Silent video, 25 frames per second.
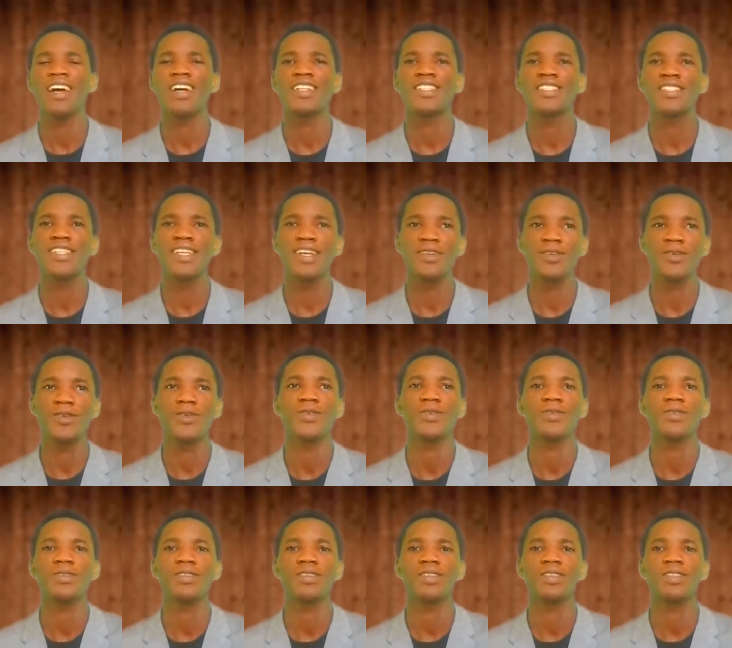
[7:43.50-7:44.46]
a tailor,
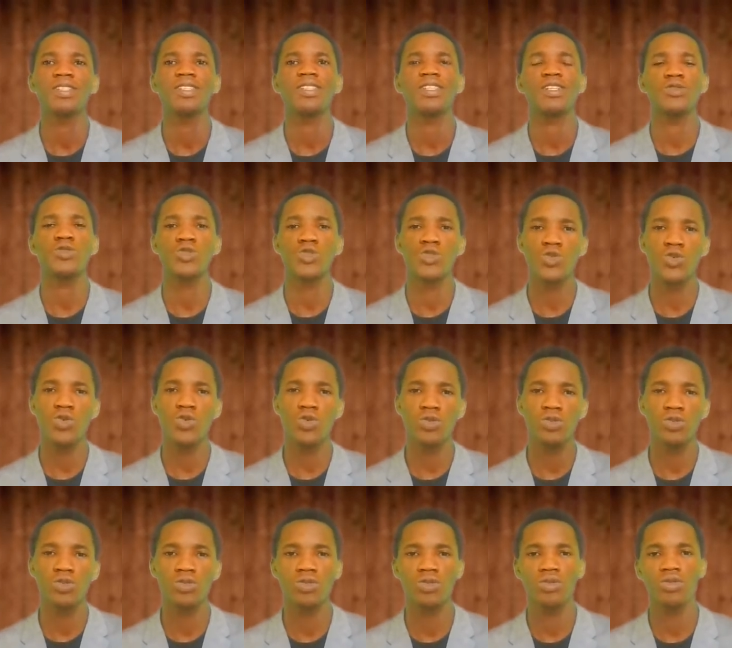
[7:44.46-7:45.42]
yeah, to
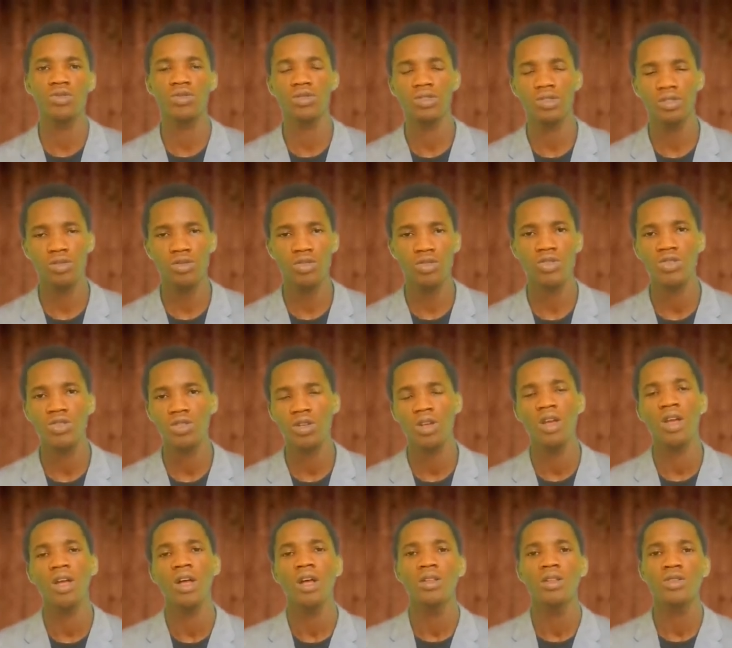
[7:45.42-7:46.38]
sew to to
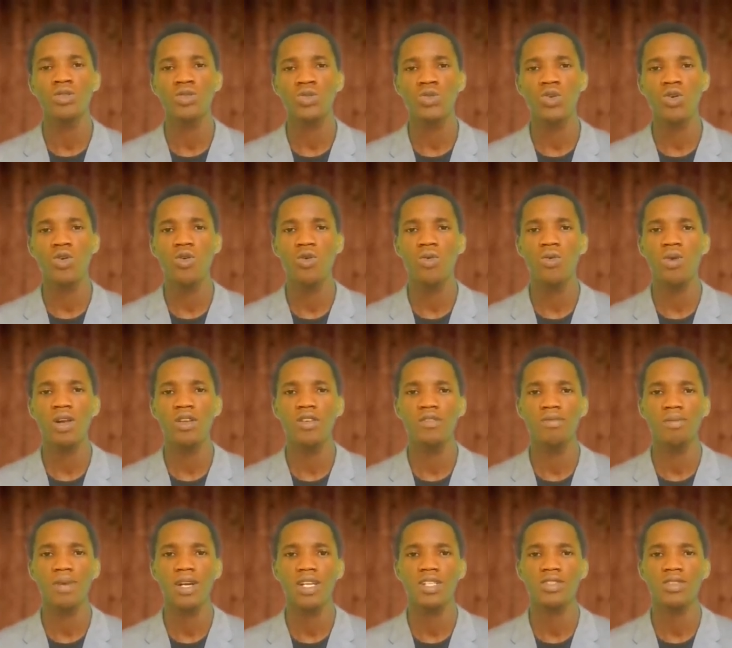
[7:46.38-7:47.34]
to sew one
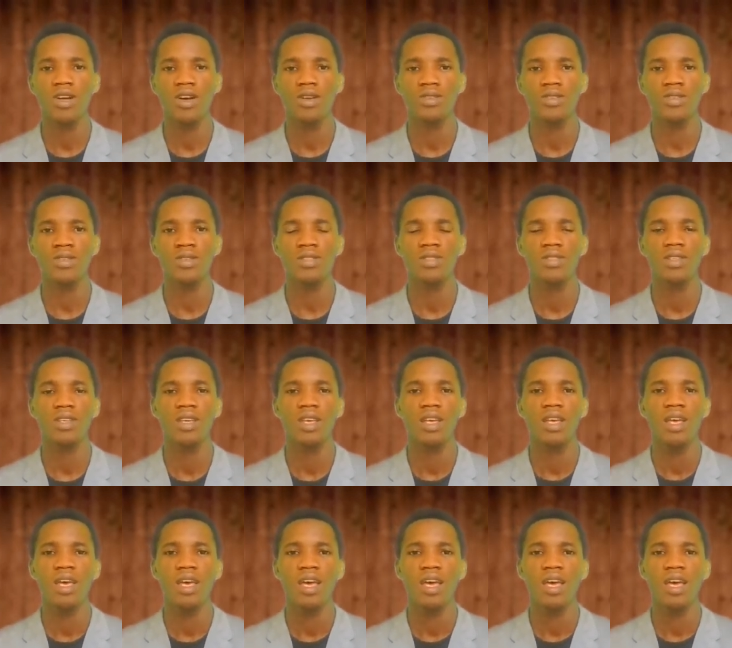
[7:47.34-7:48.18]
of my trousers,